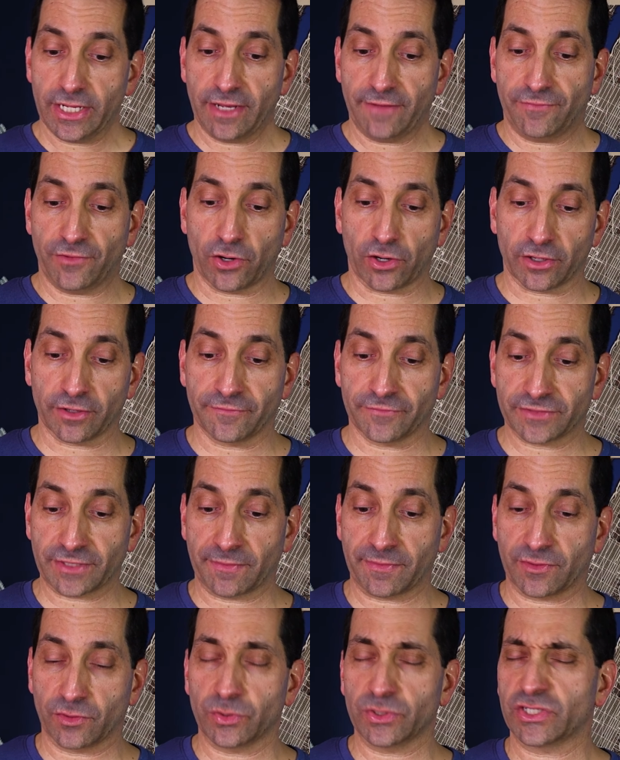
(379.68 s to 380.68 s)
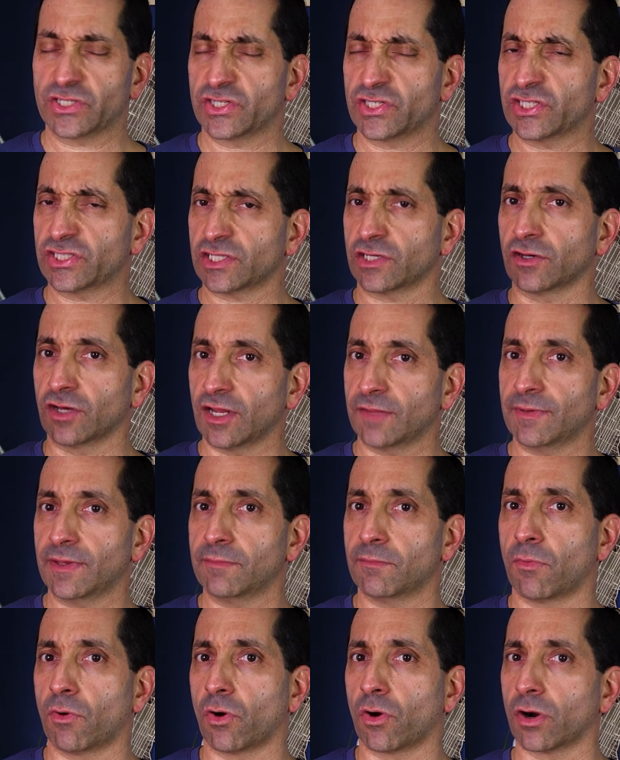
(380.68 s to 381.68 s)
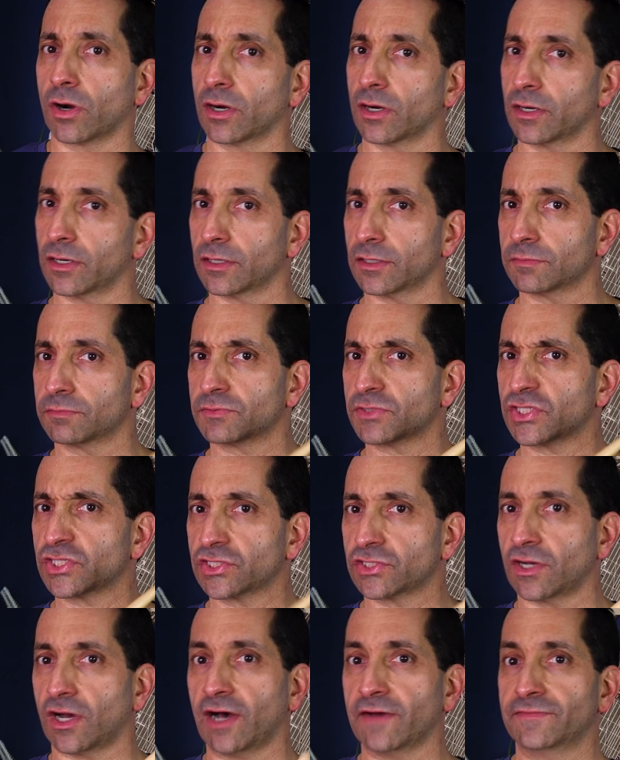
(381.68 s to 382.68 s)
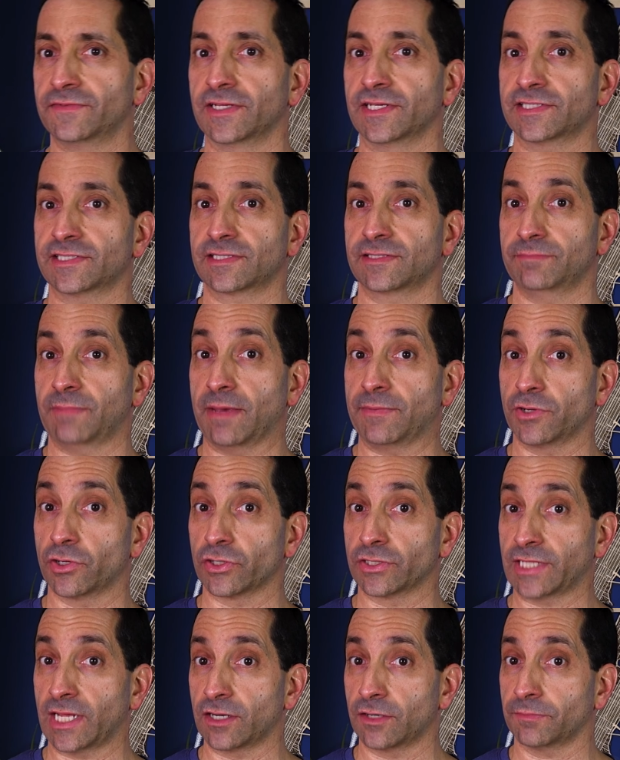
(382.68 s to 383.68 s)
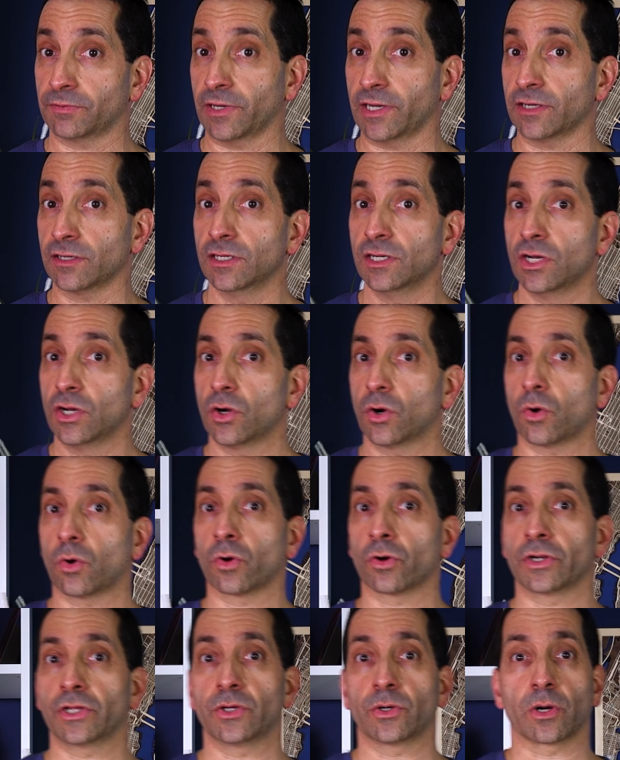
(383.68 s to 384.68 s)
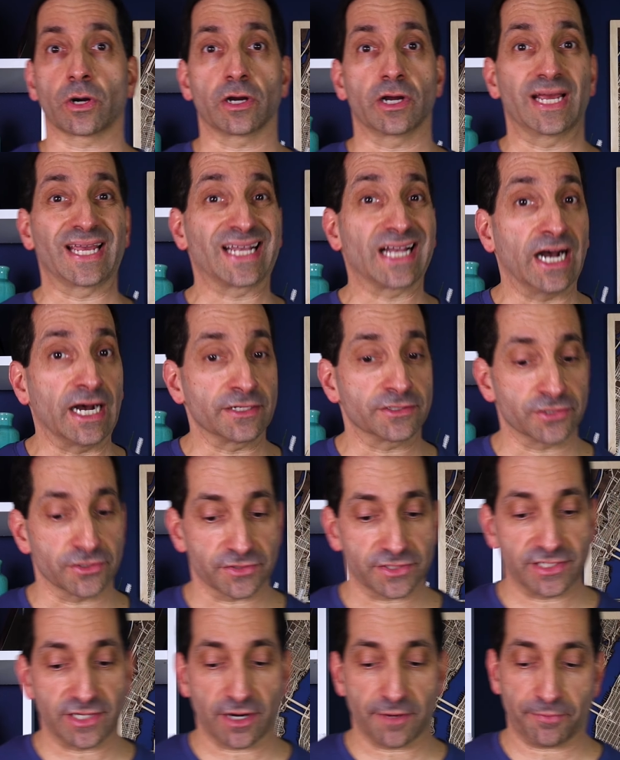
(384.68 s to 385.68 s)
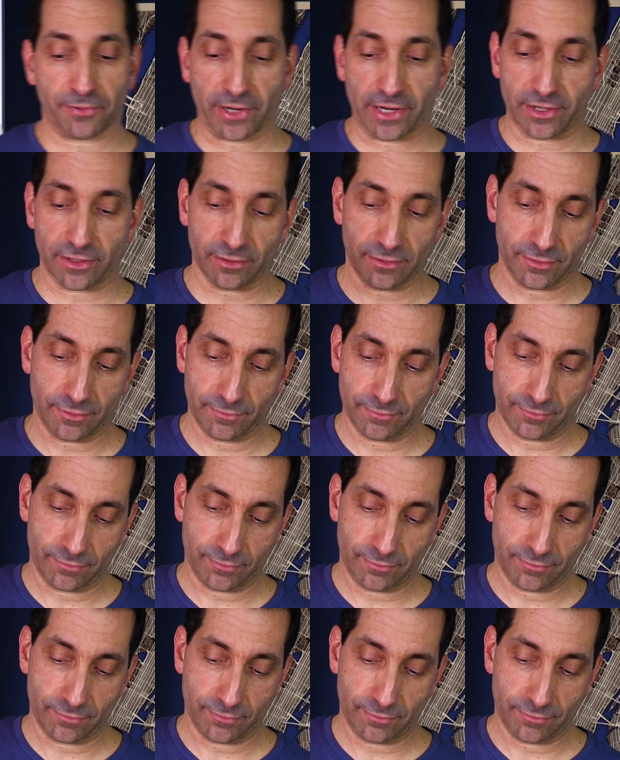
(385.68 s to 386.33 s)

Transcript: if you're looking for something with just a little bit more softness, maybe you're a tenor player or you are a concert snare player,